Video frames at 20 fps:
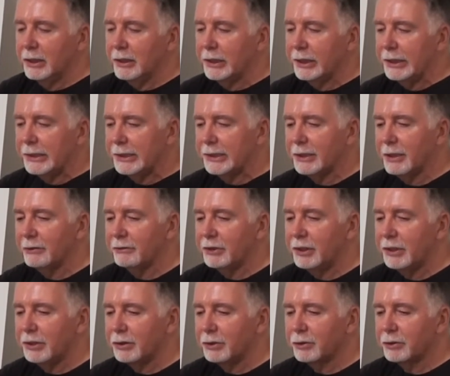late
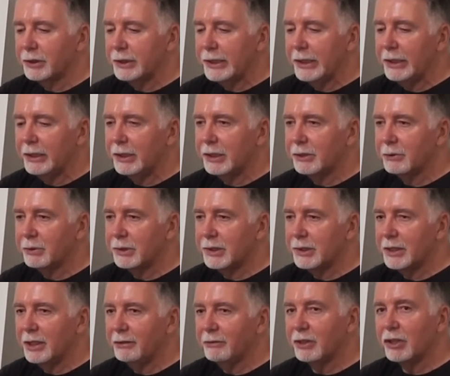70s, early 80s was
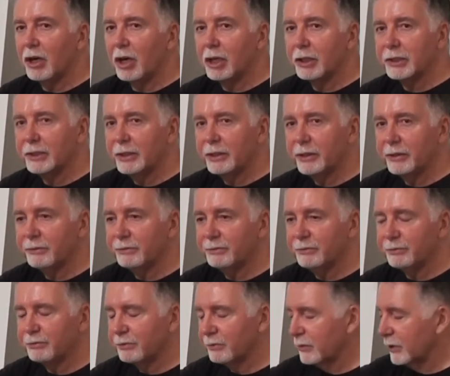David Hockney,
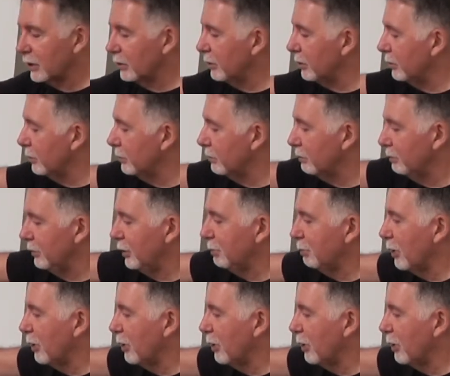who you